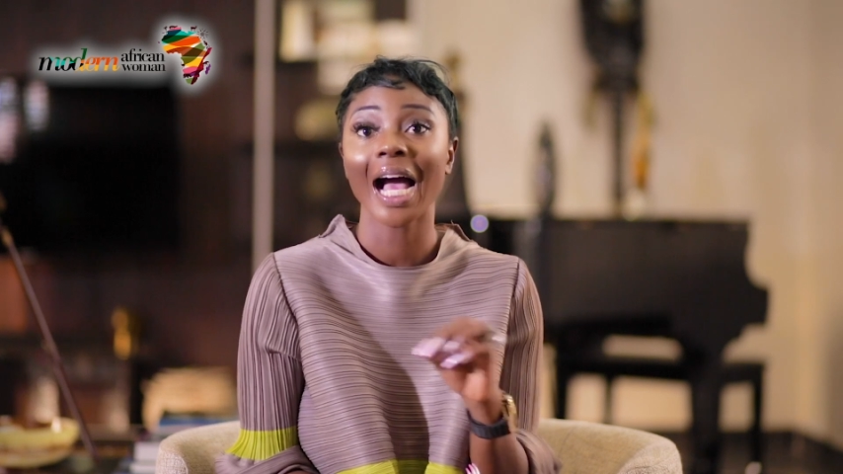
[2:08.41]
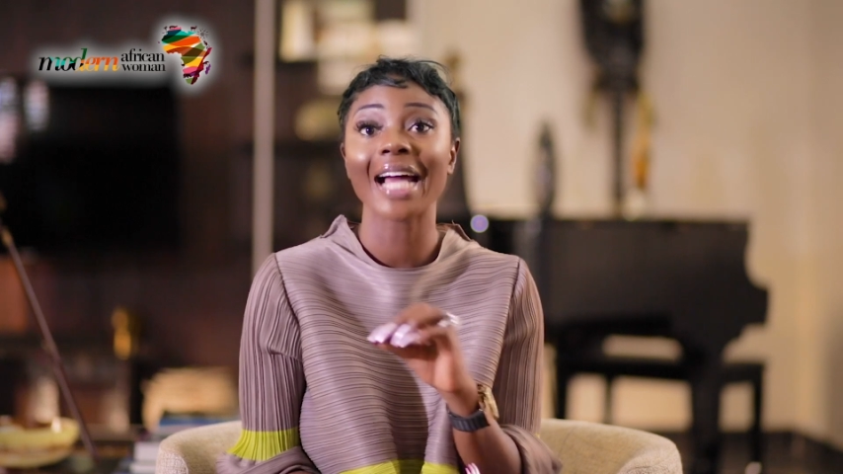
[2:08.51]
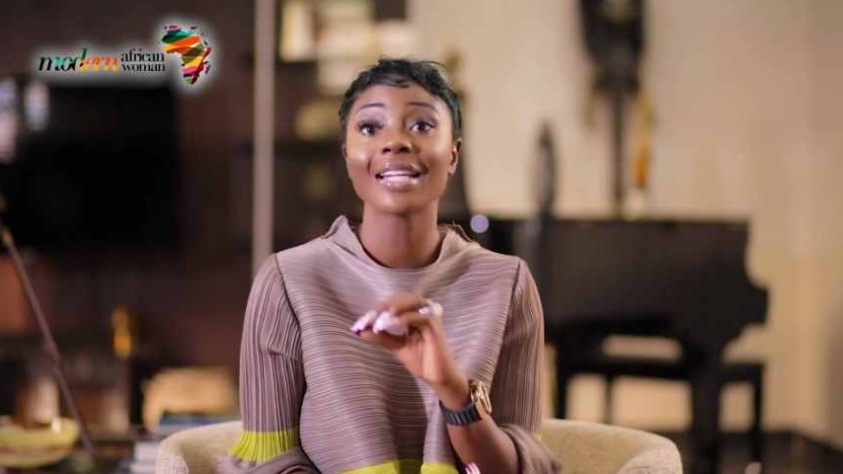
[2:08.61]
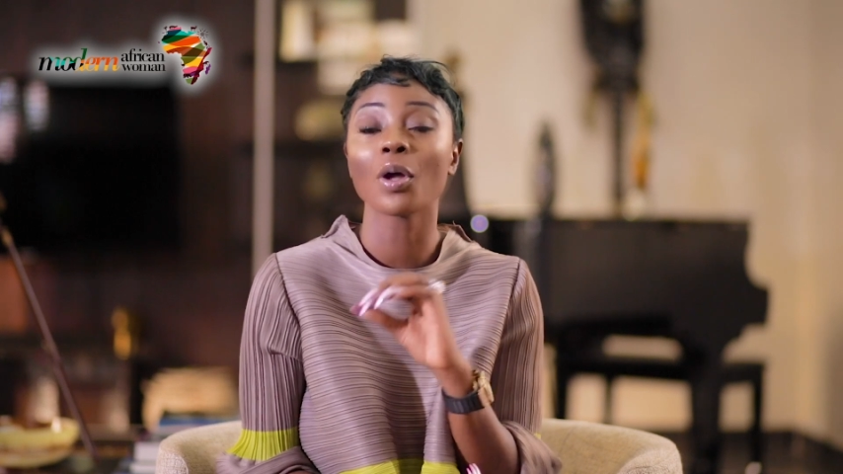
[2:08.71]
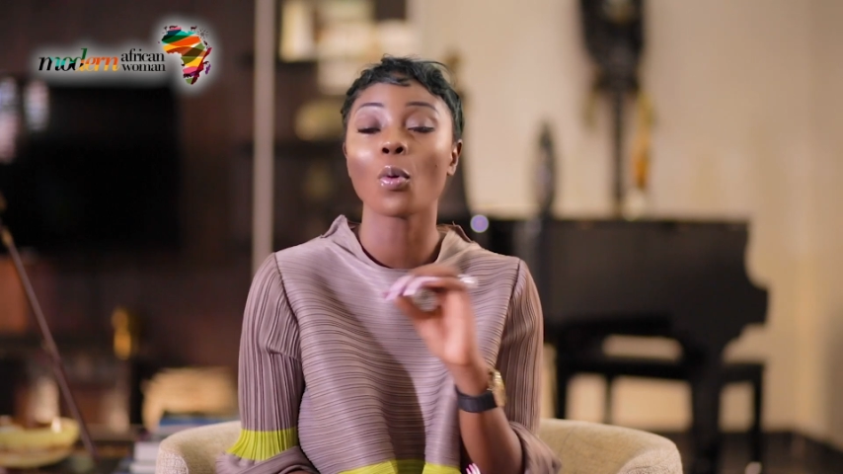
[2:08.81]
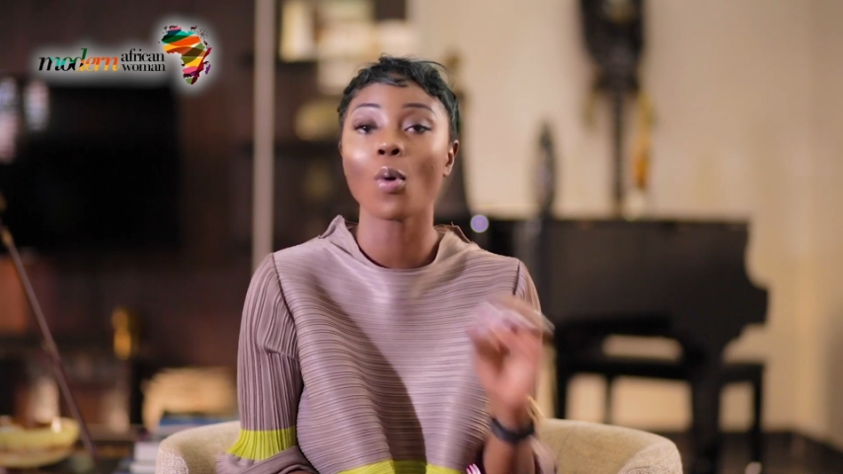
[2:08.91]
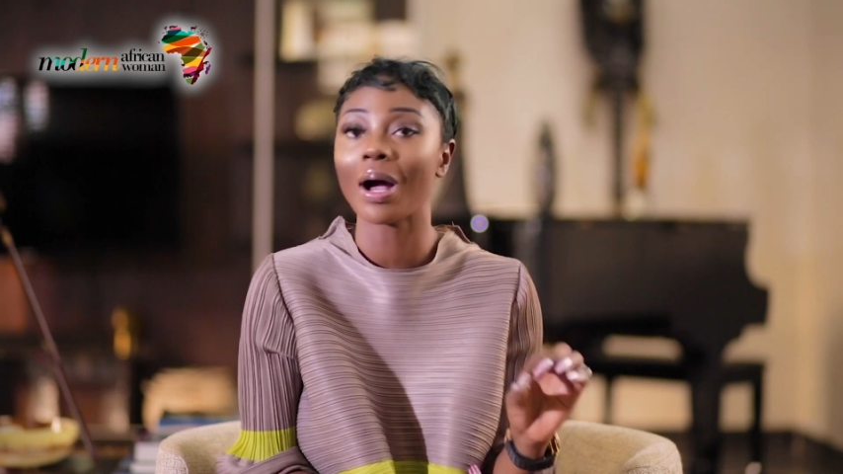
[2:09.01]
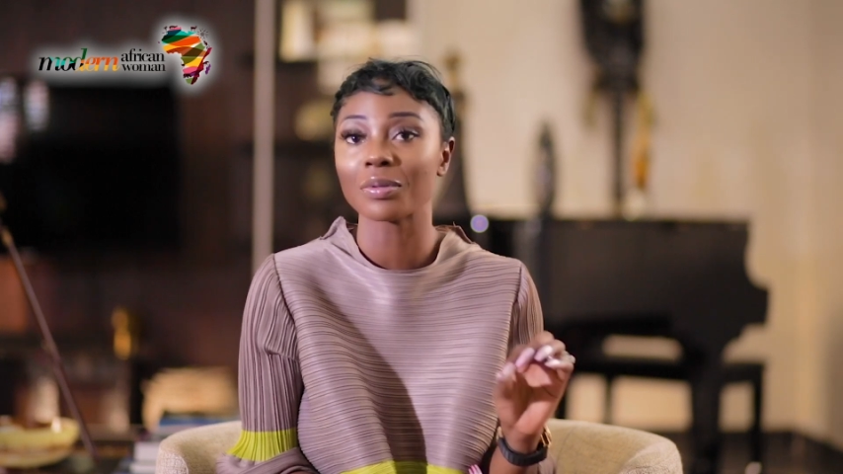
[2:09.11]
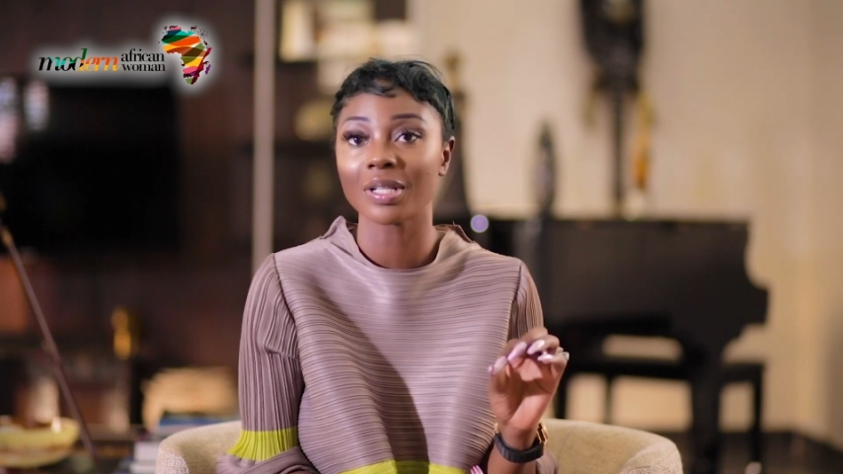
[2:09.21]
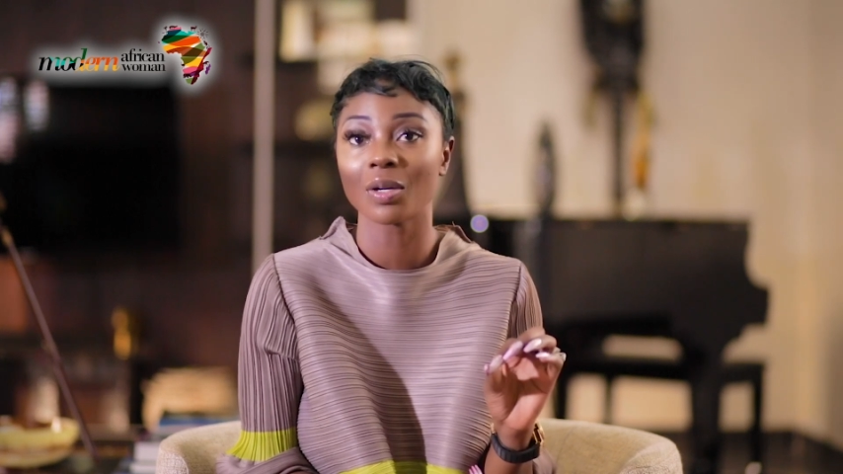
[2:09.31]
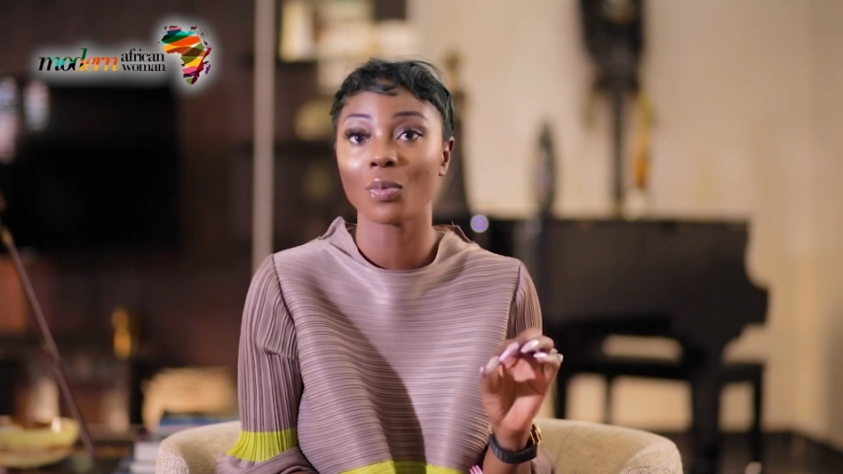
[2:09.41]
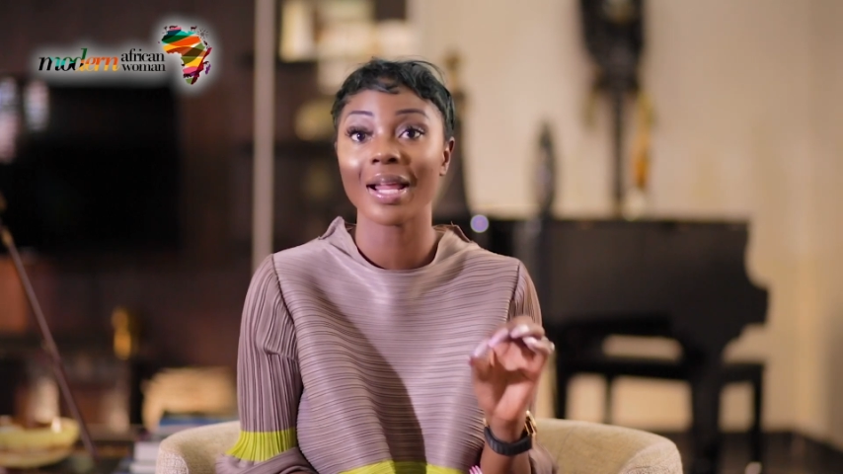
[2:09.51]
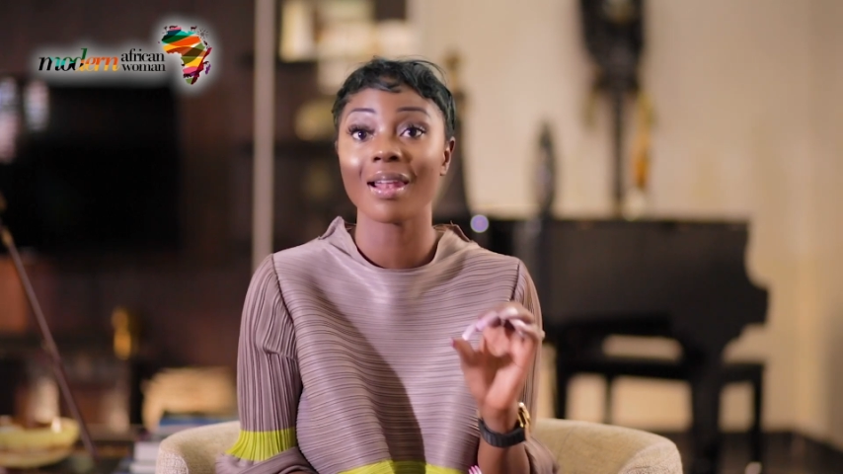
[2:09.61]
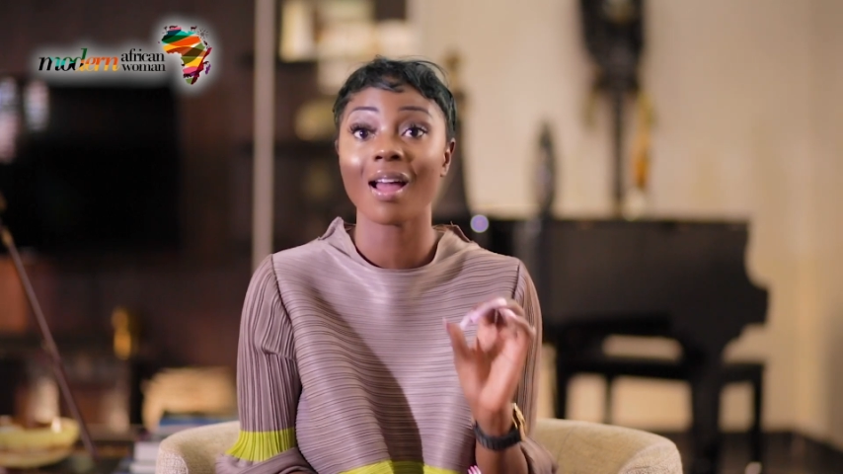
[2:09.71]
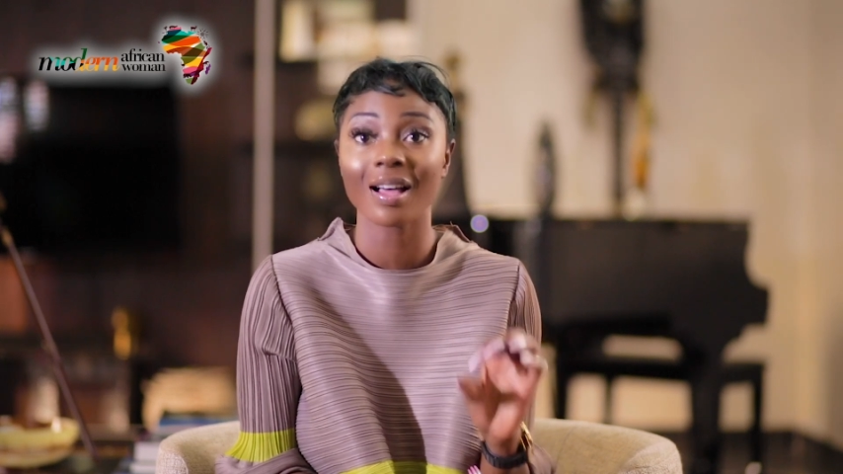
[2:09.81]
I didn't know what I was gonna
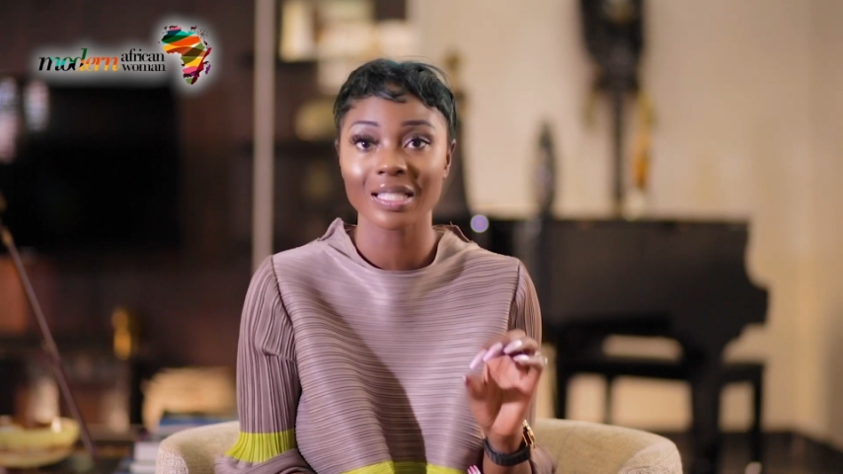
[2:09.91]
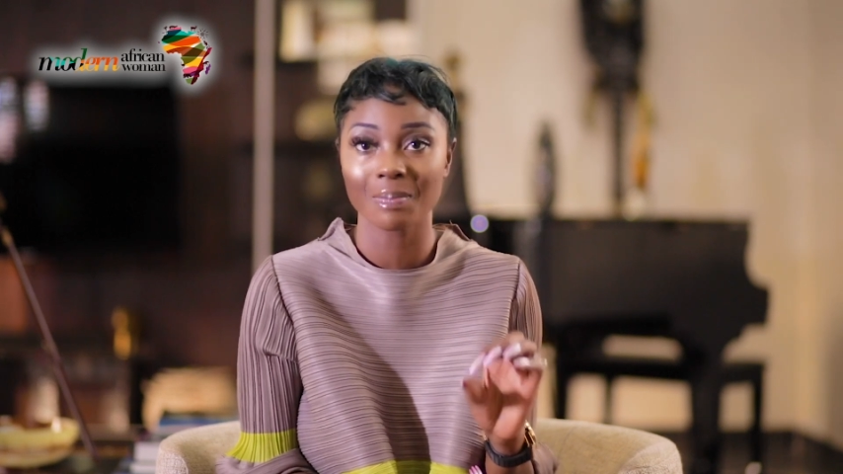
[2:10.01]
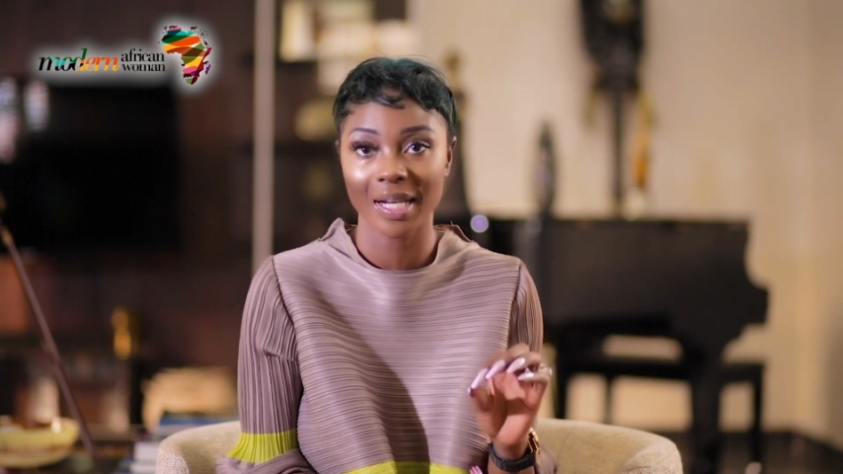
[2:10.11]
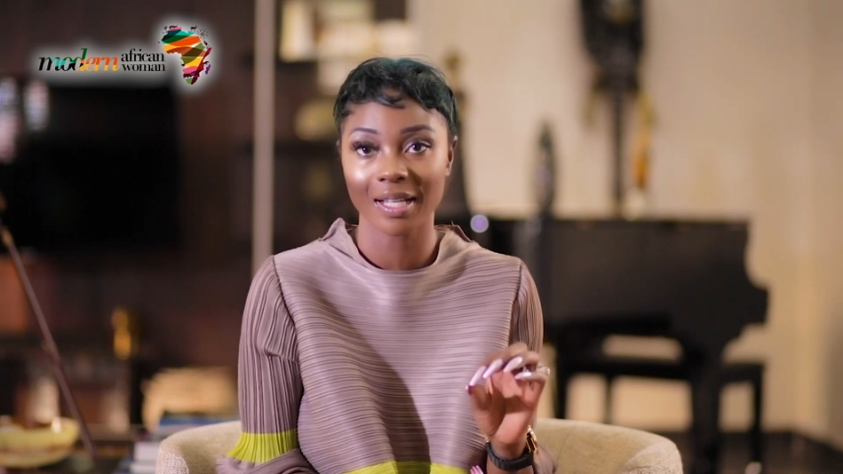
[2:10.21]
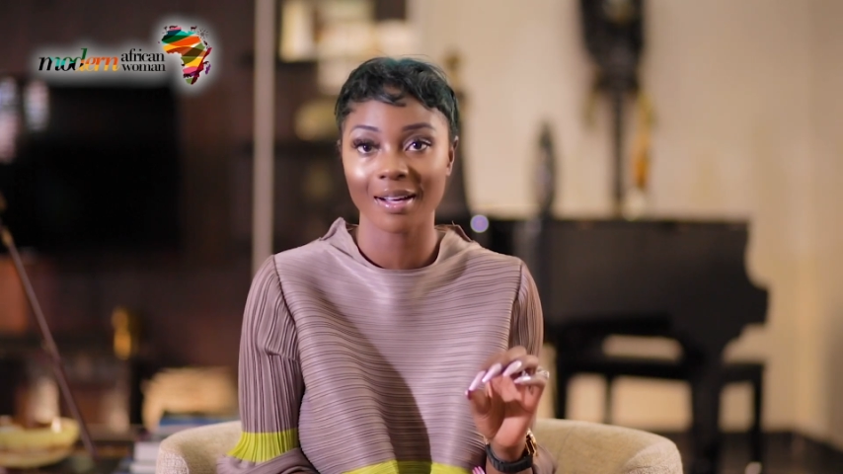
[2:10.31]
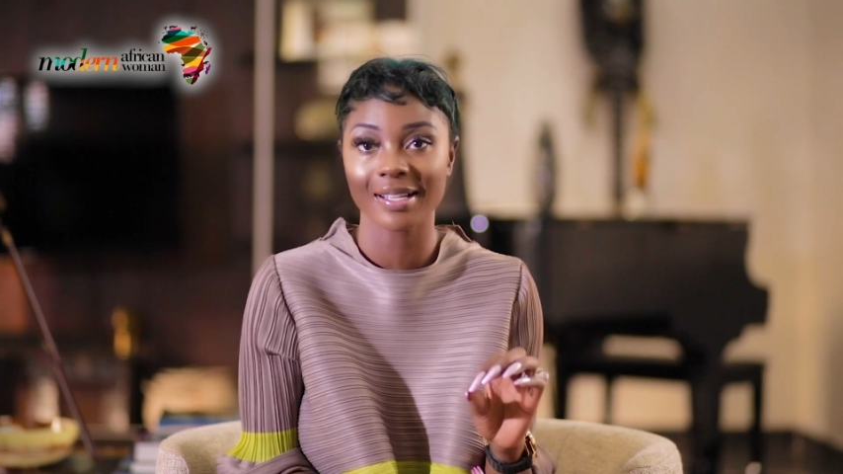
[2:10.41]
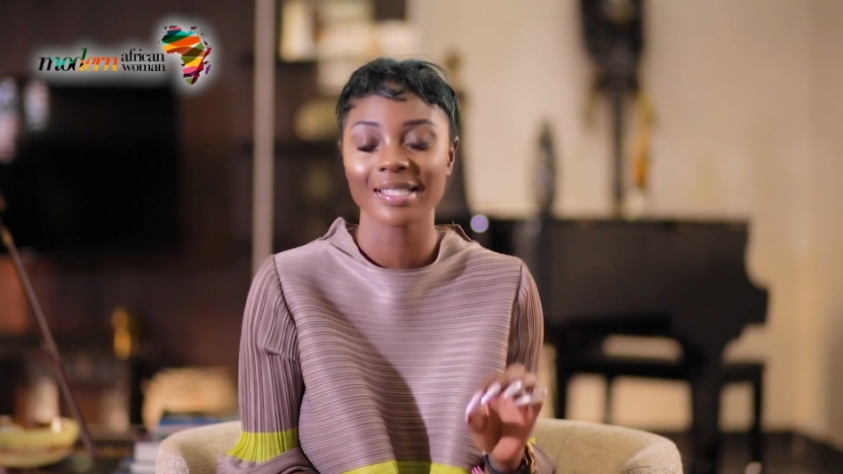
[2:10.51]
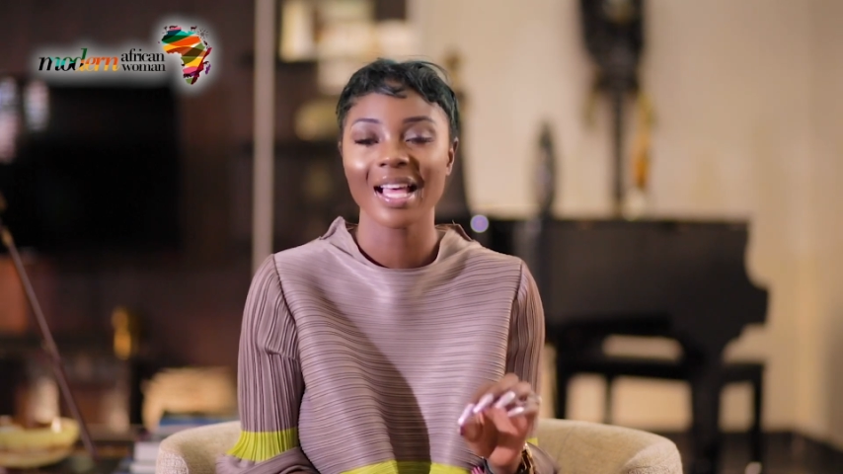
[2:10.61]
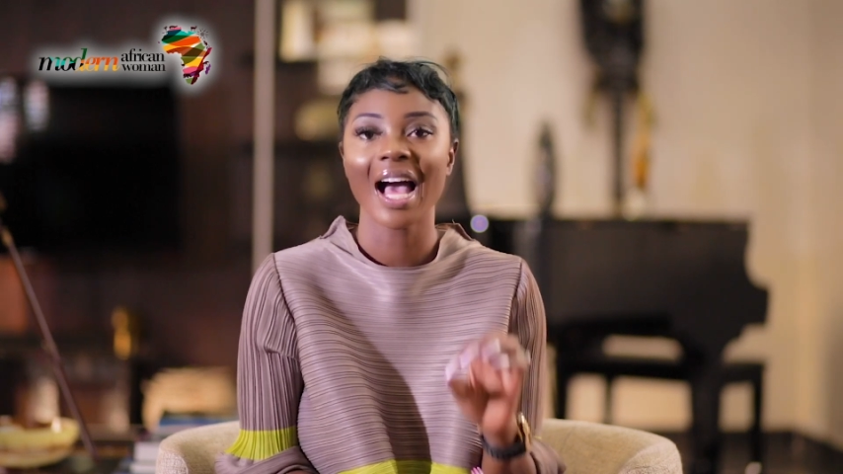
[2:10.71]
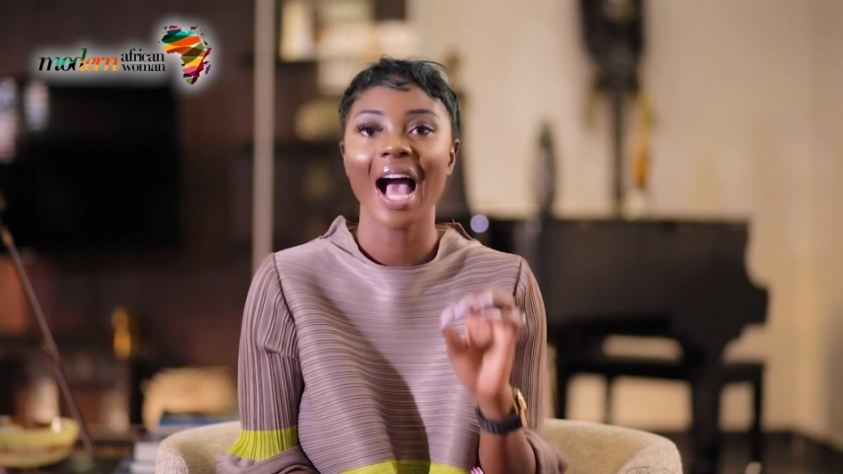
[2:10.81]
wear last minute, guys.